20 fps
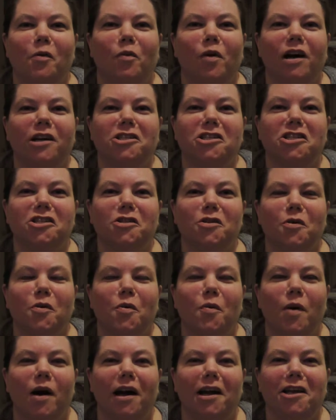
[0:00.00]
washes
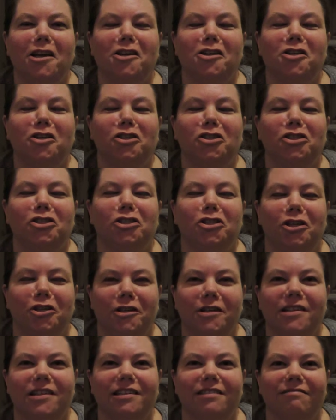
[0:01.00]
Hawaiian
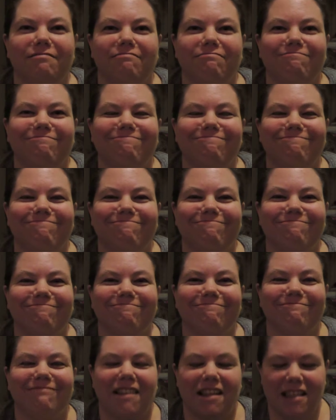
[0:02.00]
shirt.
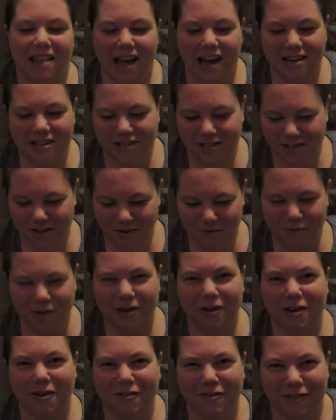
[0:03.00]
That is so
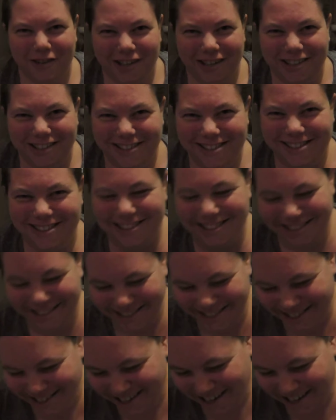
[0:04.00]
wonderful.